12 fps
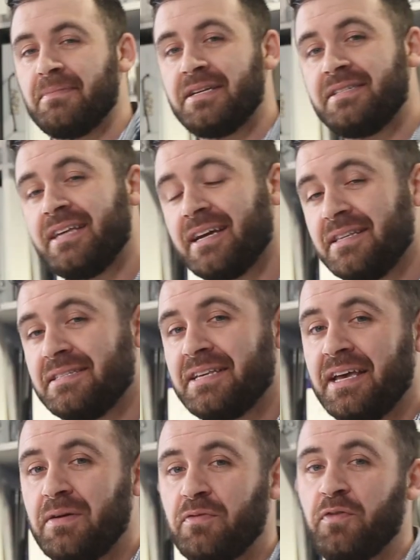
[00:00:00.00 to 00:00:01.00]
My second
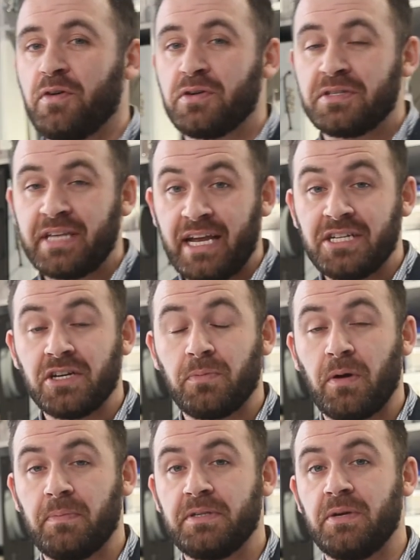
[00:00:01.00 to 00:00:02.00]
tip for staging a
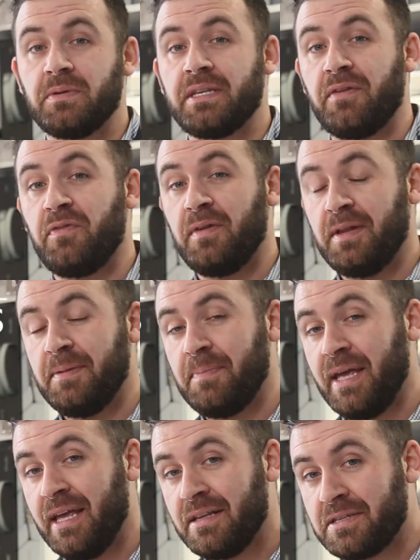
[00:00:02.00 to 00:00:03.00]
property would definitely
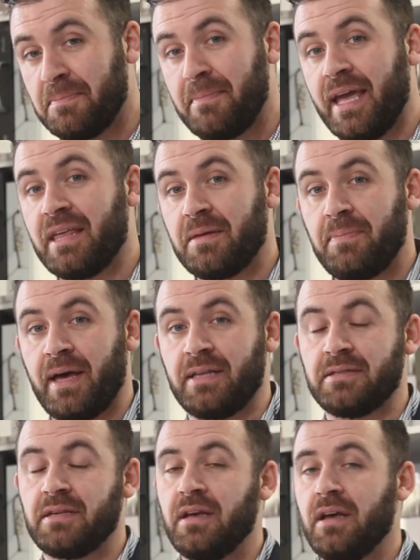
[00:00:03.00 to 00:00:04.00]
be to make the beds.